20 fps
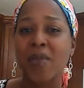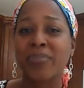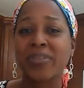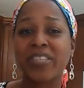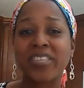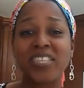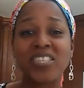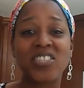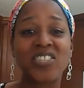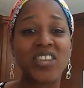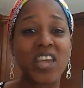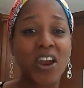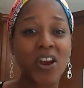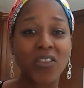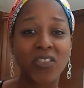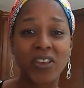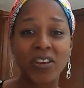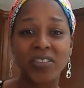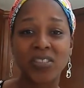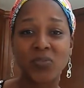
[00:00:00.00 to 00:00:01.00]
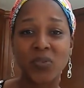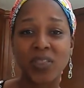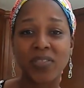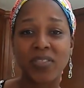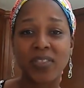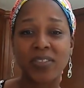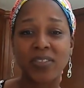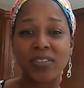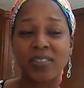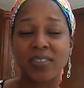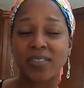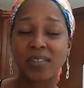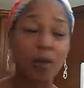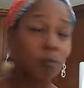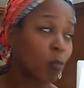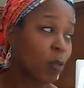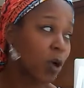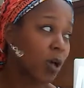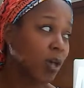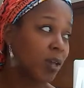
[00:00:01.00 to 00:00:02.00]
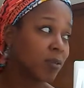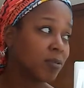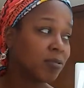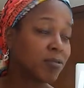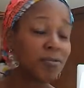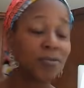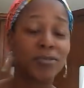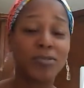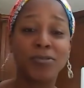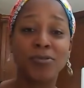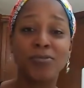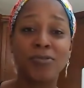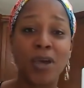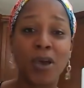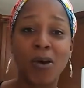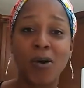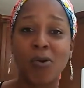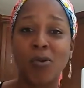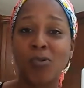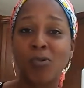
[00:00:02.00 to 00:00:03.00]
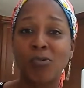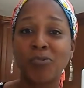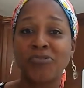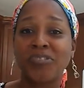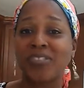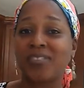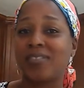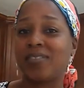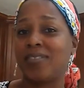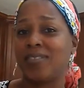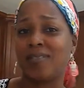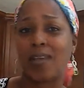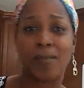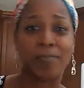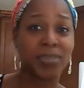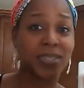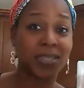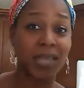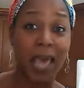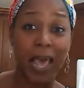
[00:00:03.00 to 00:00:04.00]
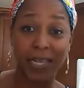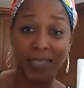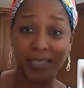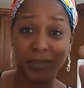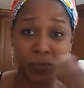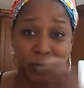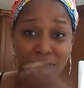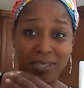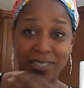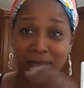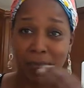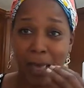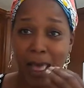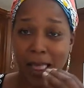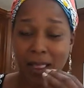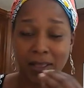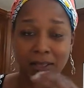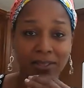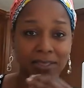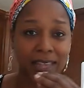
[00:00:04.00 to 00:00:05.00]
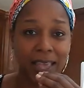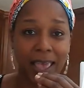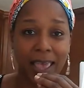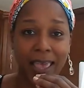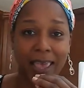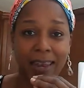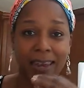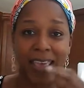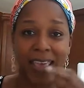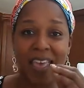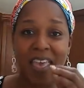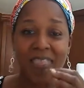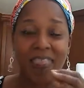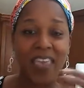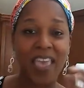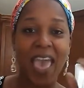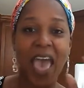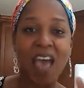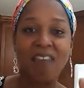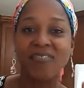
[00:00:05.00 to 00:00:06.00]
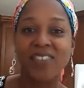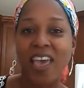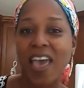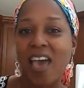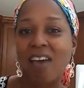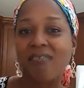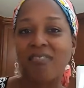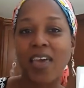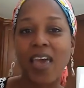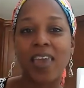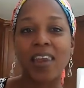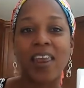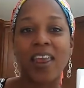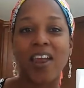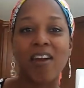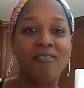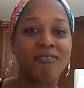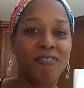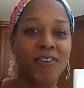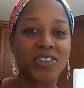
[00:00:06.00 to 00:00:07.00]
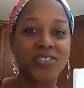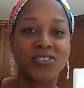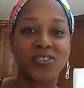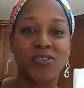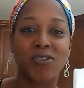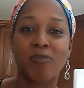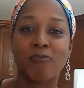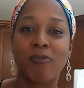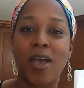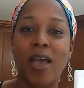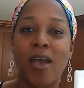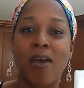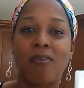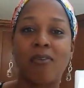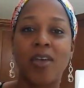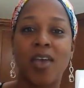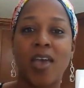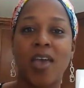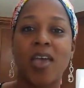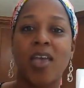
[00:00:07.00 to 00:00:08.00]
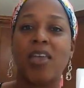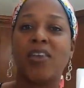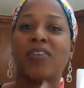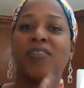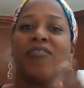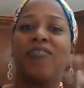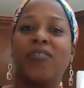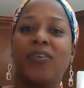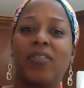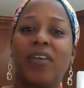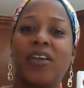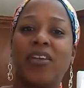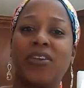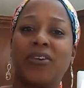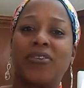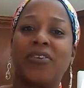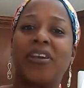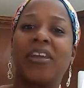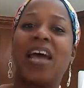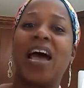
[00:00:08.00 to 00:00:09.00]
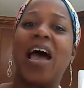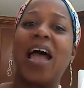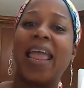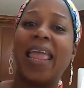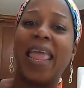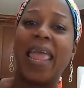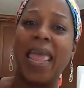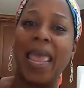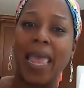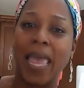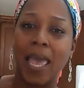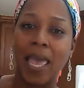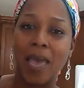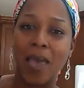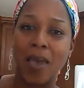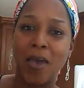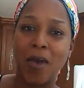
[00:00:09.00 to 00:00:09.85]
Please share this with someone who you know who just is obsessed with smells and they have to have that air freshener around and you feel like you're dying